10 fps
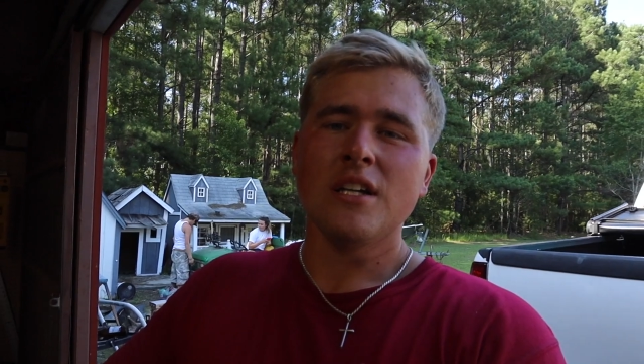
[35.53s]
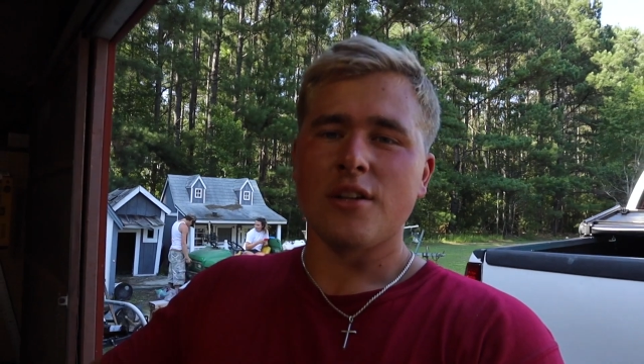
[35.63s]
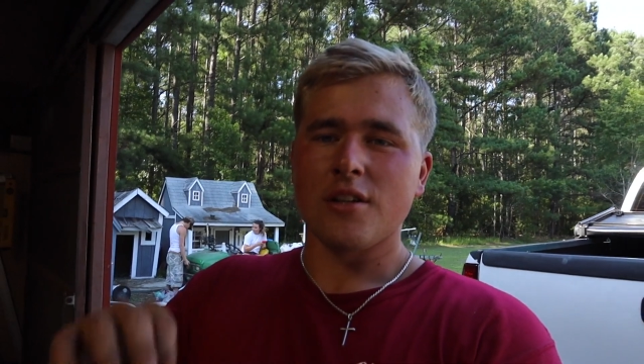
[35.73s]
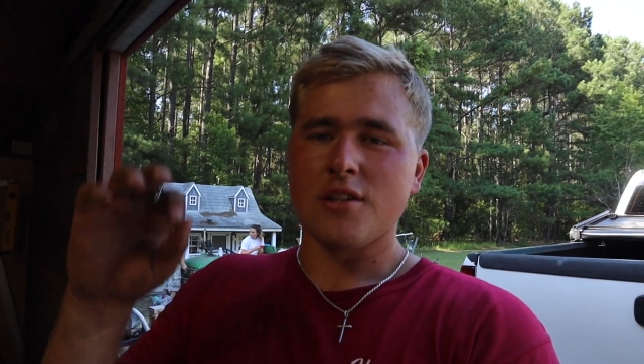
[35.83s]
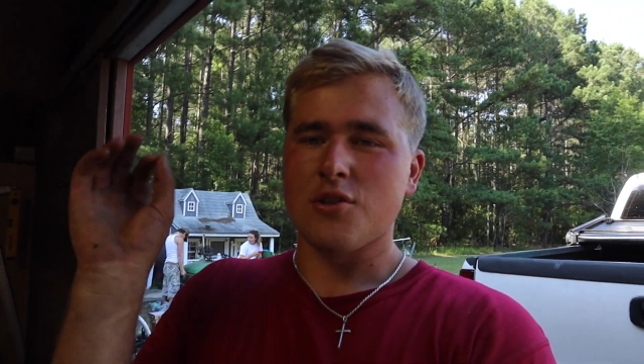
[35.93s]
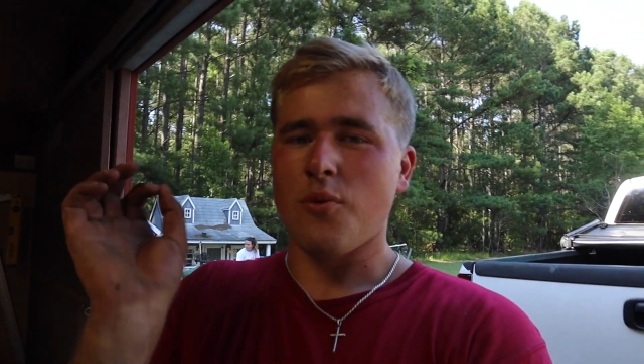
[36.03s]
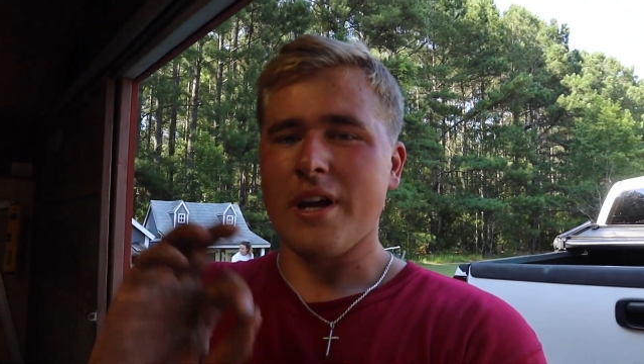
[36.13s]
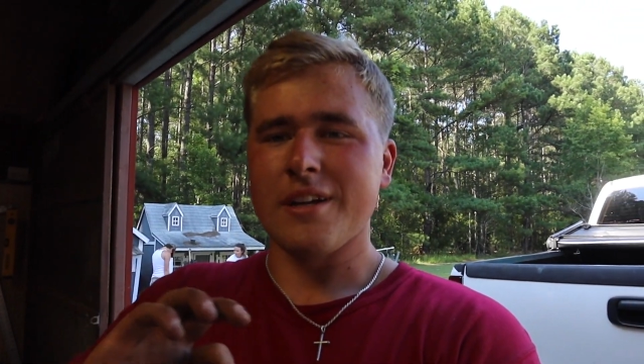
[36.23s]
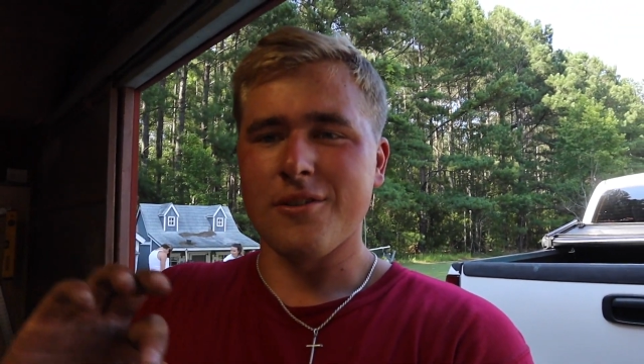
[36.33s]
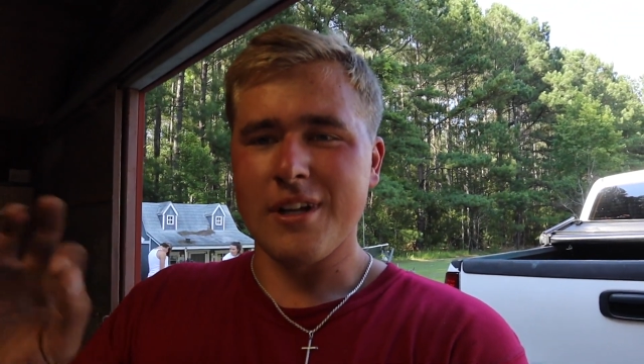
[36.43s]
you're gonna just
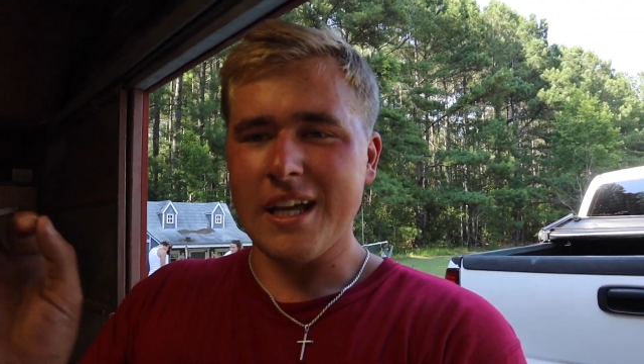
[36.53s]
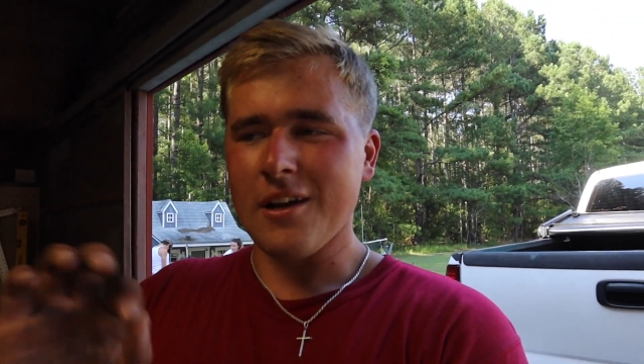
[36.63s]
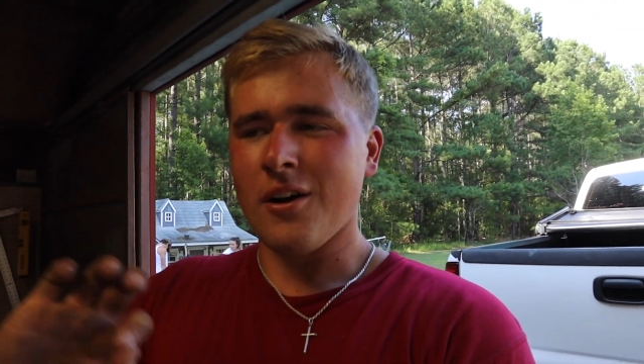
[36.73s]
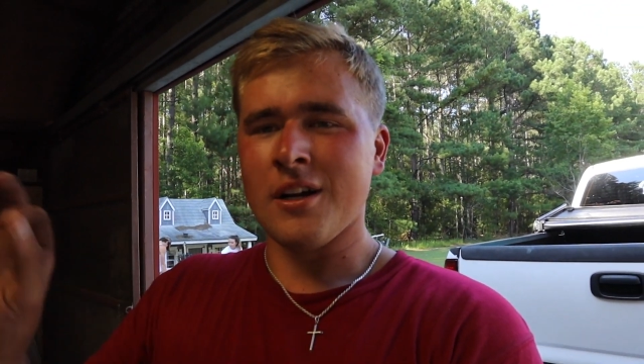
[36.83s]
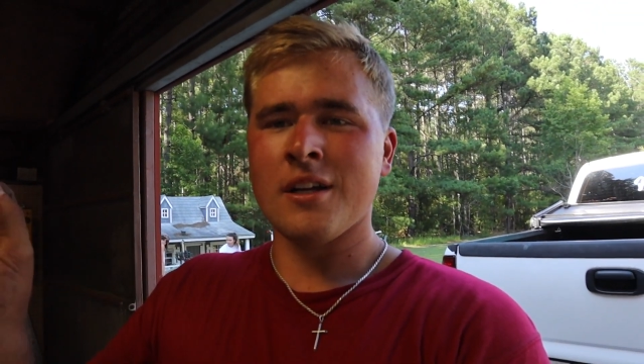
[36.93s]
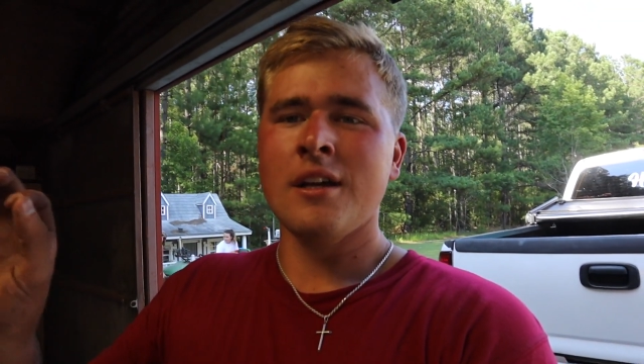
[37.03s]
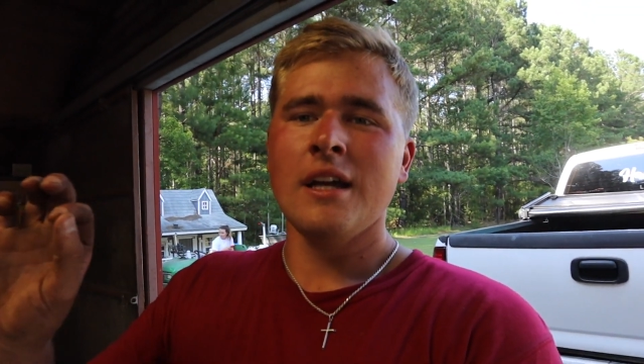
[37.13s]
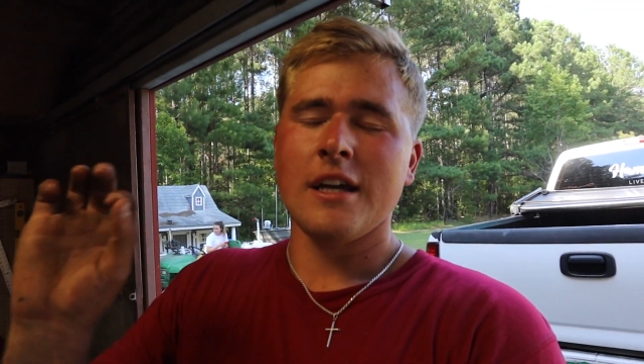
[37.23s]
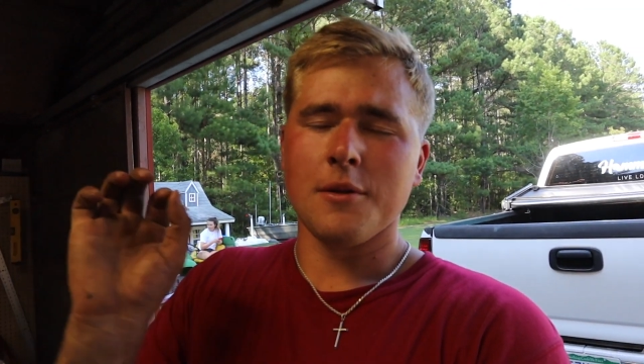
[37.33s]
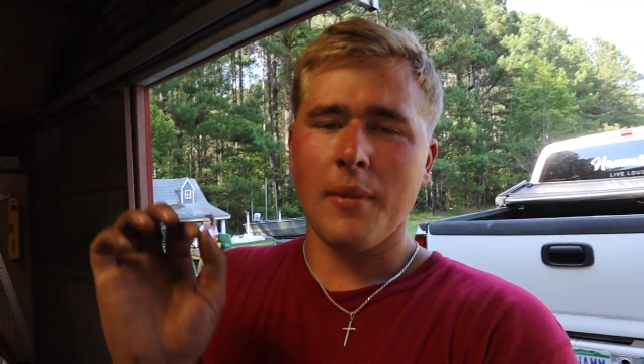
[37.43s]
write your date on it
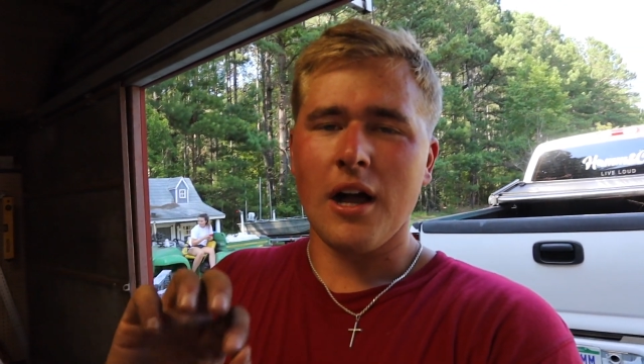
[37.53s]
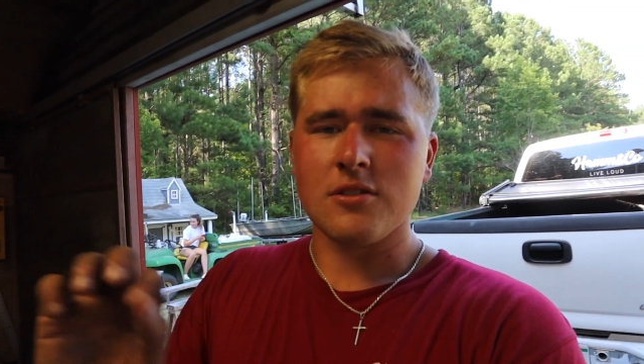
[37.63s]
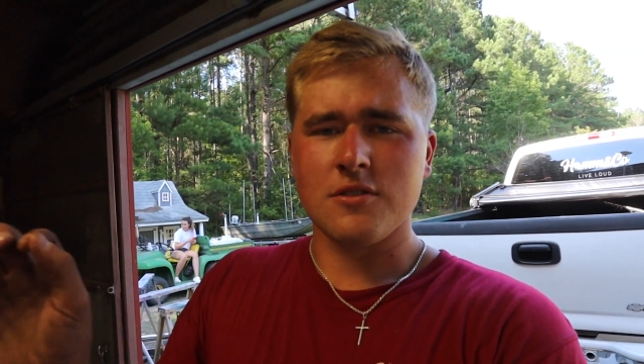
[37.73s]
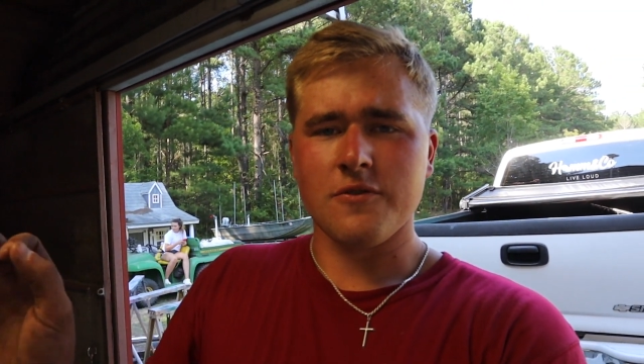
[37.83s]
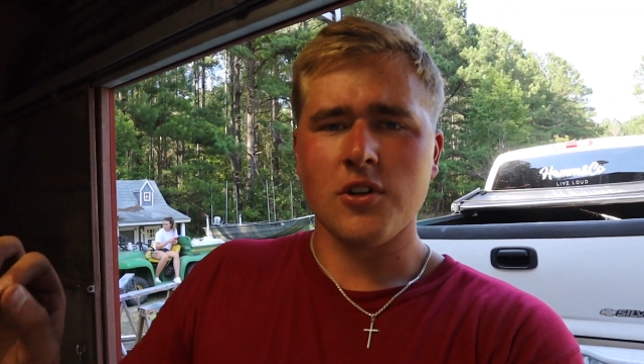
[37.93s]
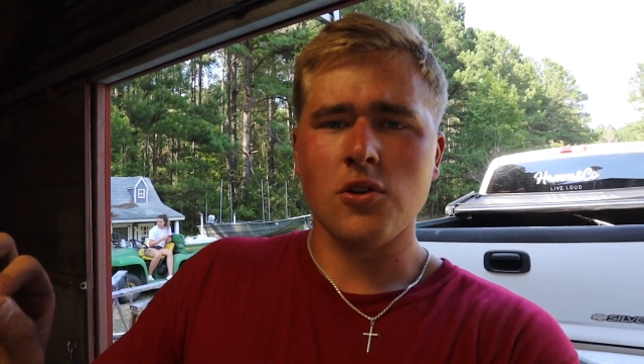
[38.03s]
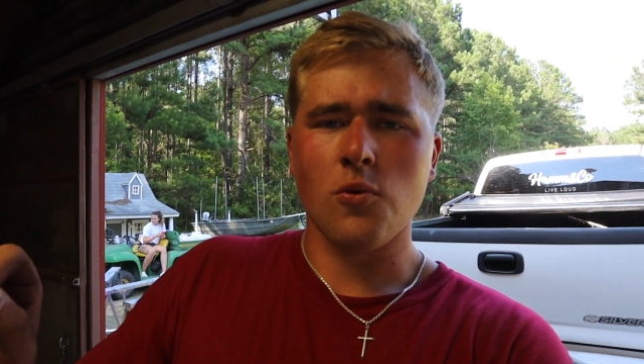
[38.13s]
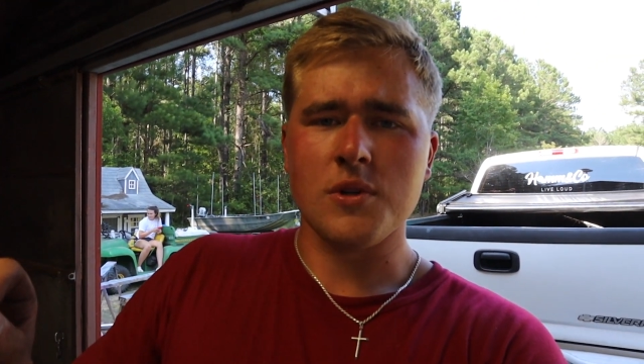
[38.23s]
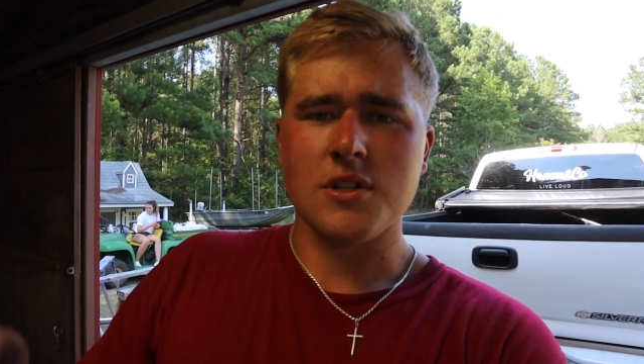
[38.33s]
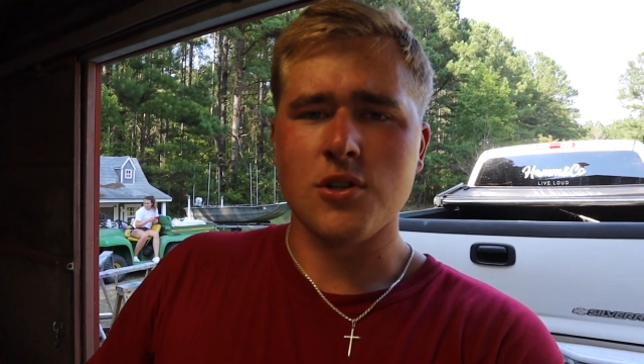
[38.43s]
and the miles of your
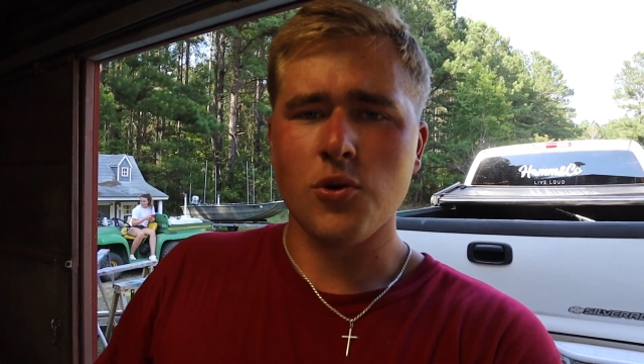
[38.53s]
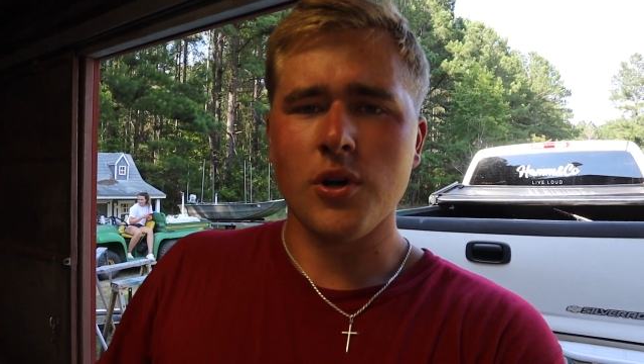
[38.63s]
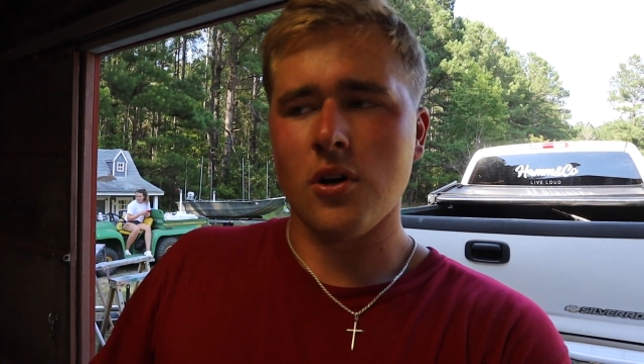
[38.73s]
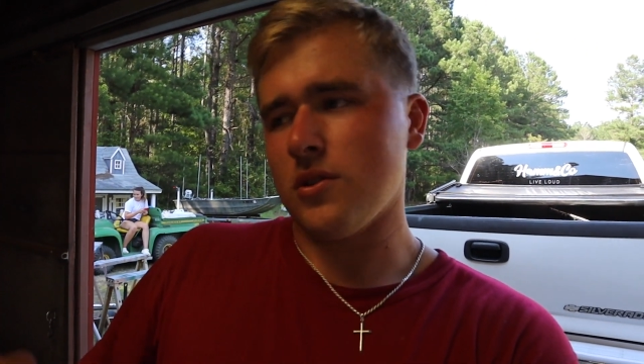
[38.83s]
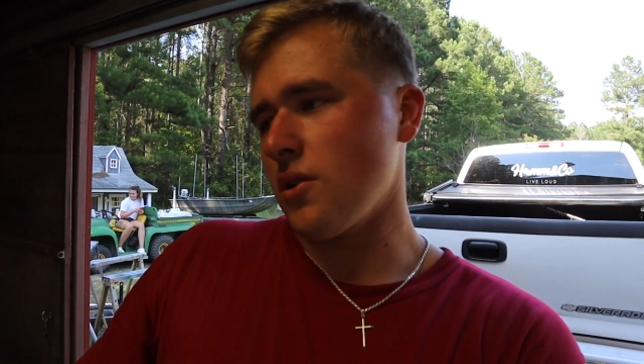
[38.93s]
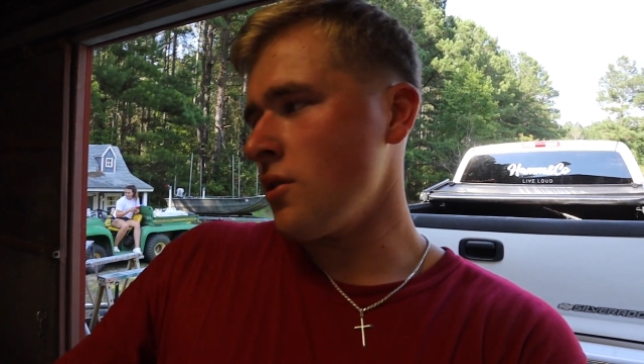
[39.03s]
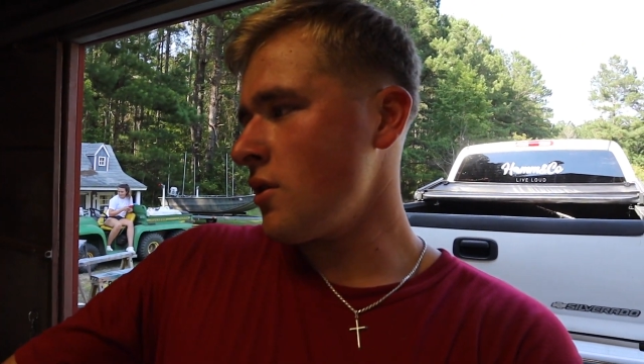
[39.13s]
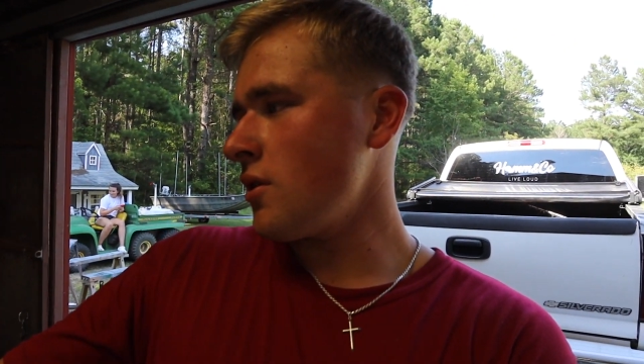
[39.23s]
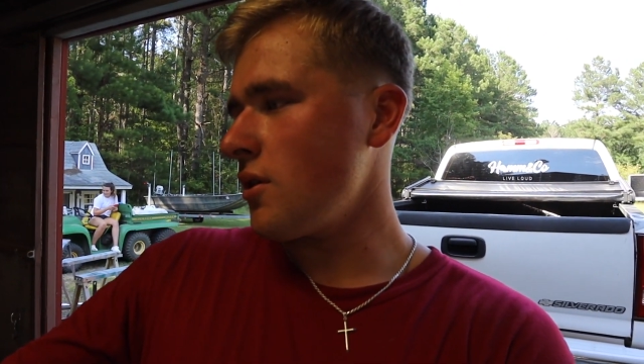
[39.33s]
vehicle once you do it on the